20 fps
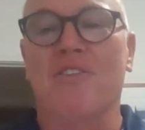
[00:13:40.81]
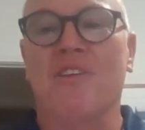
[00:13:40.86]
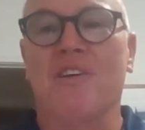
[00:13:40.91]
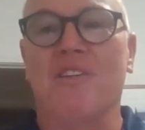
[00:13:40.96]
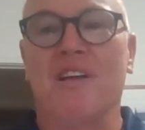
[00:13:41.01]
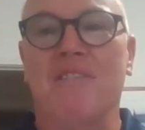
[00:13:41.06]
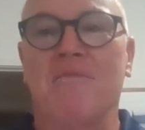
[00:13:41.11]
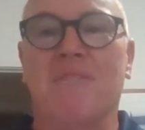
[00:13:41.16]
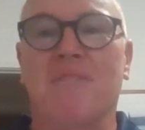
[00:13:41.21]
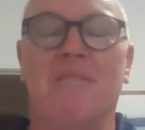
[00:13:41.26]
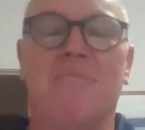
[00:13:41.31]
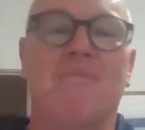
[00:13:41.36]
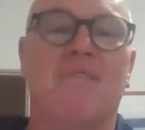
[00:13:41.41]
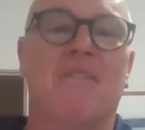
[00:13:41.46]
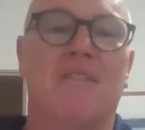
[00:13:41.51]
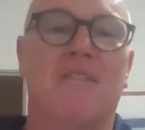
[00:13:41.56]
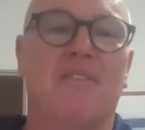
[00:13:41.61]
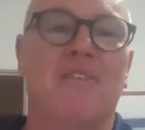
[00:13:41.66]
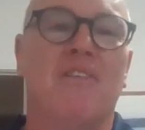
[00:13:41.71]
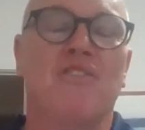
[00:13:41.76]
So
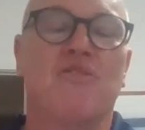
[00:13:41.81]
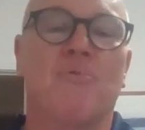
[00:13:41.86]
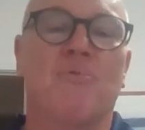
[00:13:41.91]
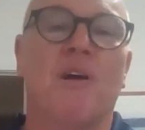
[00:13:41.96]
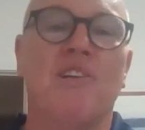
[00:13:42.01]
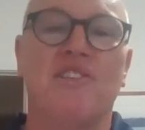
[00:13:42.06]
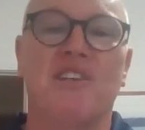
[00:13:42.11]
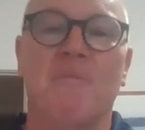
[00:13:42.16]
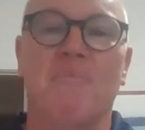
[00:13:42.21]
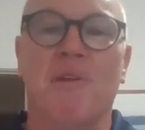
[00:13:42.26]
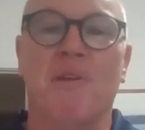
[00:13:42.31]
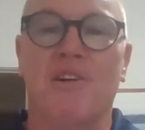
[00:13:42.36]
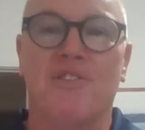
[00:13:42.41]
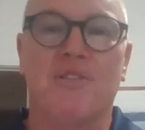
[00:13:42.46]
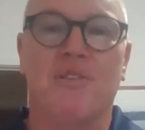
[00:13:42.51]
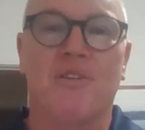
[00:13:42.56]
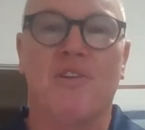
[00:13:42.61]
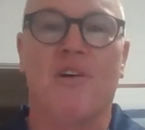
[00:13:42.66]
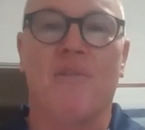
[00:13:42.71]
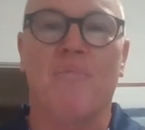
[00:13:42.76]
those racing
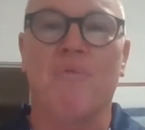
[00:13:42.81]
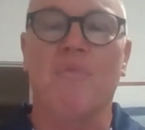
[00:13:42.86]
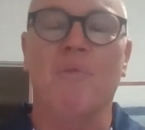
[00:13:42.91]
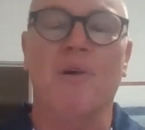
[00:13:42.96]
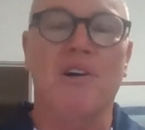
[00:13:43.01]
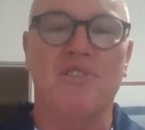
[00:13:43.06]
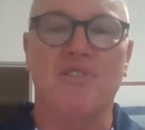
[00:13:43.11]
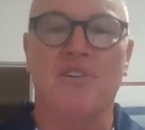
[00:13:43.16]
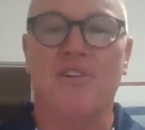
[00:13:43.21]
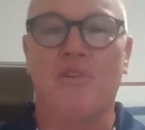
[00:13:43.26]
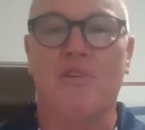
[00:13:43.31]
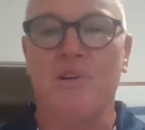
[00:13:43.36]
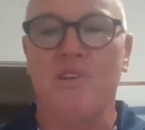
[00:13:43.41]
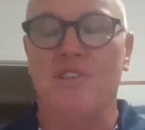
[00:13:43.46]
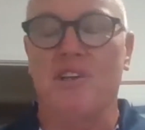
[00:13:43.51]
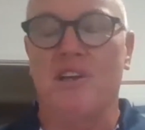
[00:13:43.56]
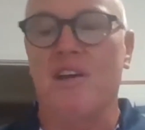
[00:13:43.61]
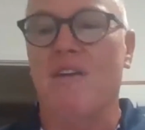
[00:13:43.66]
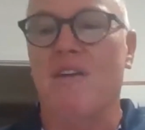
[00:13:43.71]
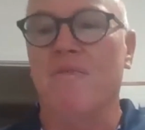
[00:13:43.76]
boats are a compromise on
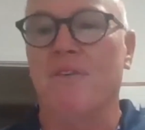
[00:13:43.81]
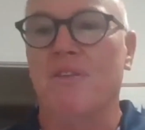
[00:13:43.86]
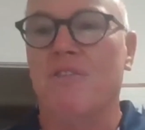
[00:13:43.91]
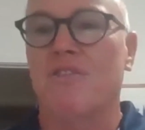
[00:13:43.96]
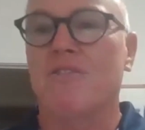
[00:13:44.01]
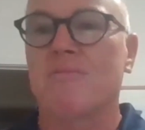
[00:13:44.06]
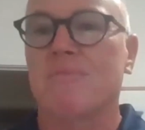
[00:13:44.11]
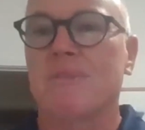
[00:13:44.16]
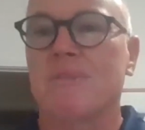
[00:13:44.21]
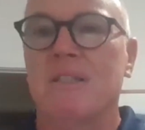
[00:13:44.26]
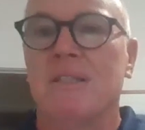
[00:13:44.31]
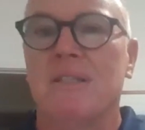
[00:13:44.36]
creature comforts.